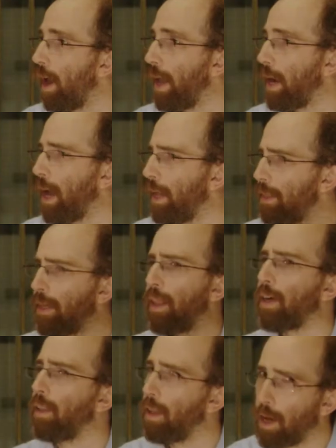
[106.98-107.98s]
And I think,
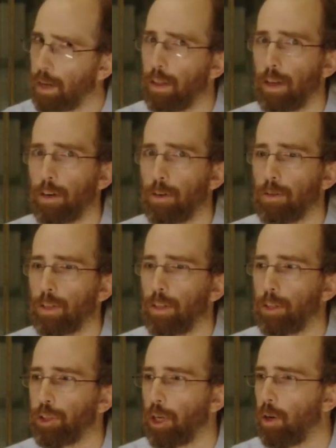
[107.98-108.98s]
like a lot of letters in the
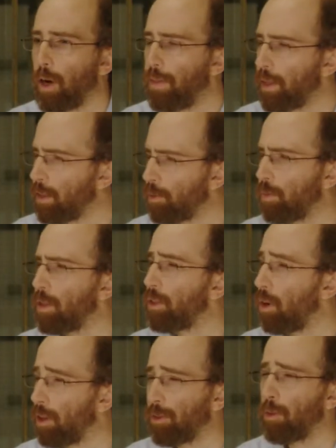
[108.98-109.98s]
show, I think this one is
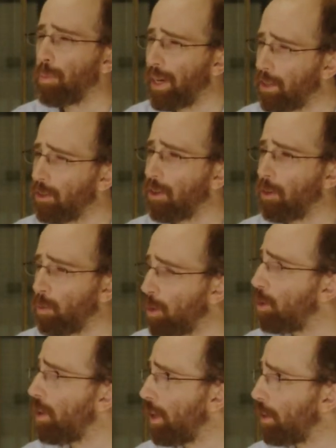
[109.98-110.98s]
also based on a
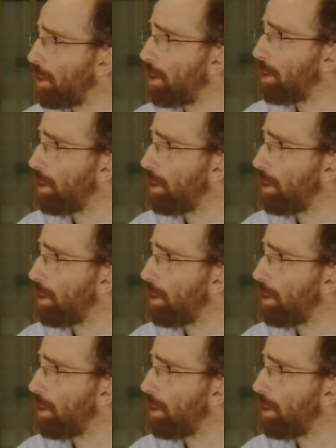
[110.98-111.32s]
real letter.